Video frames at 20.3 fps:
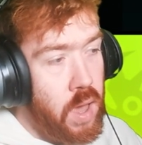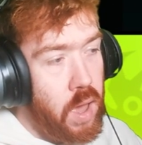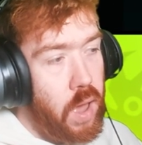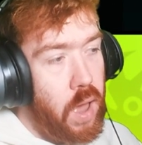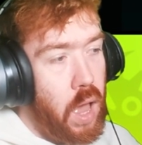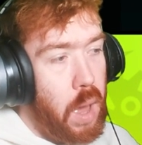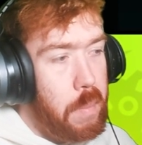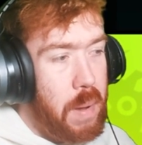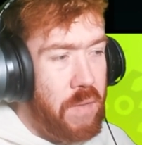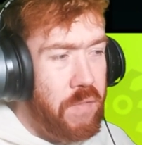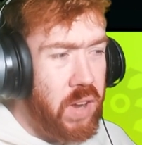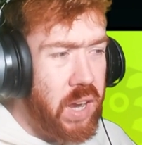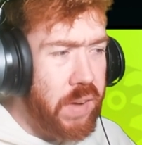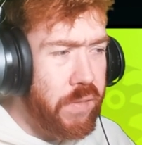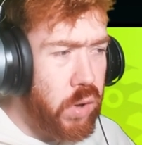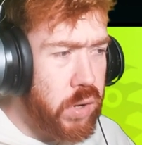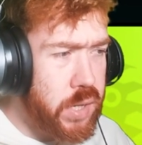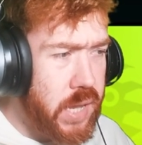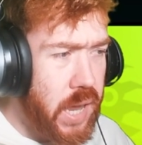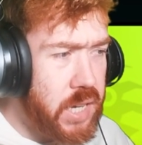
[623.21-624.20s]
But I think if
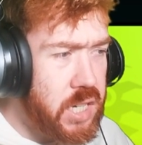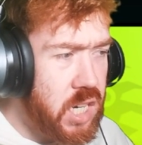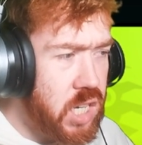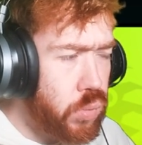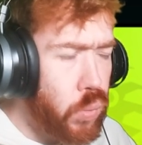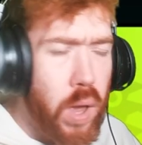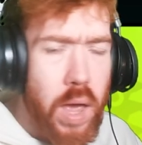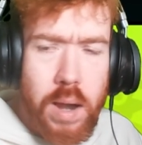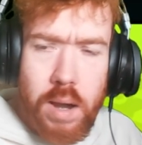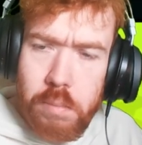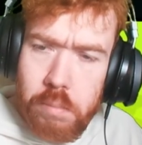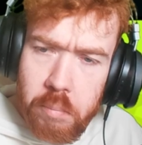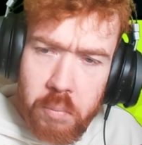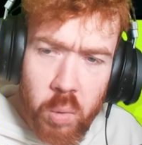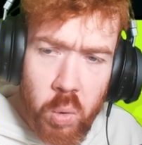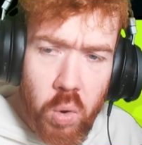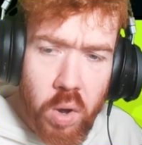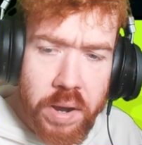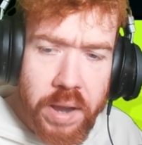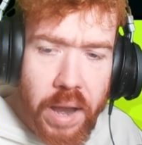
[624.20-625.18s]
I was to actually sweat a little
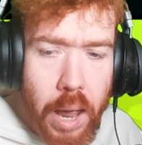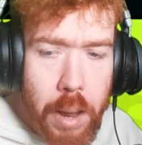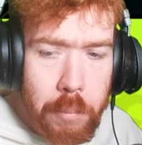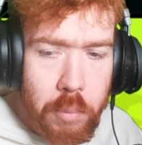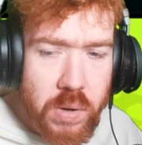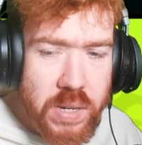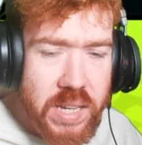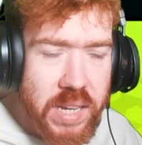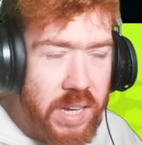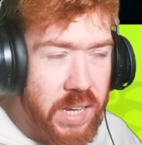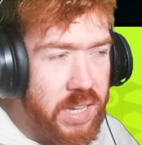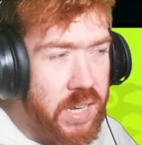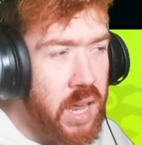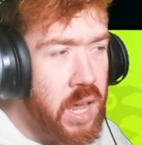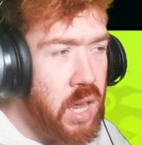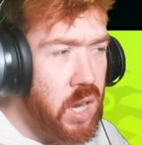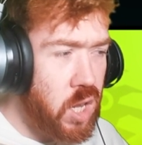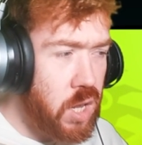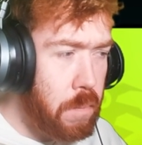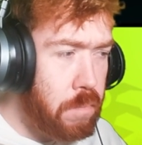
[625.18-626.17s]
more on night bosses,
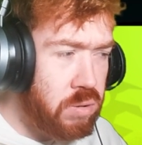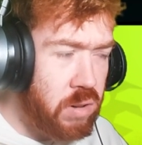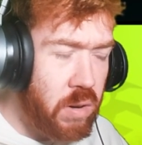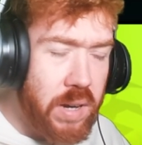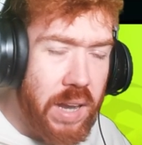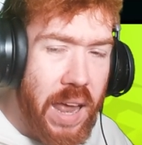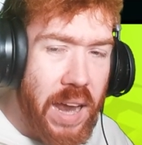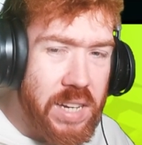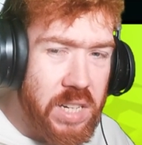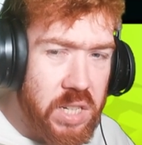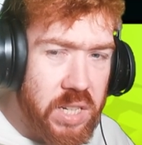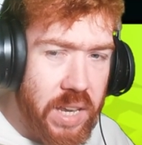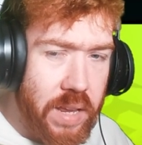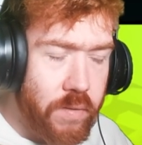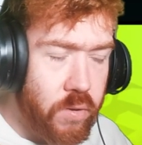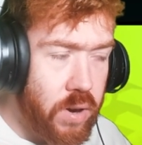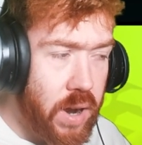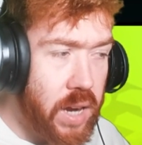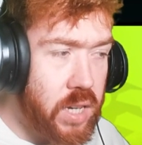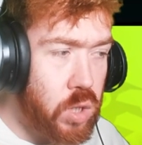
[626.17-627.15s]
you'd probably like to just give
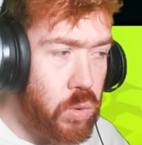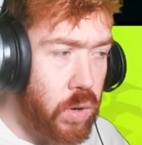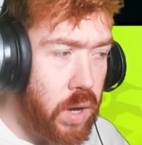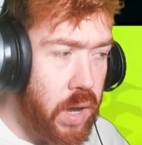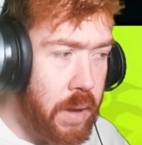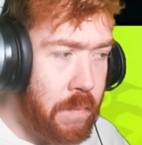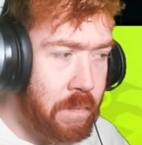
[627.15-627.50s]
her actual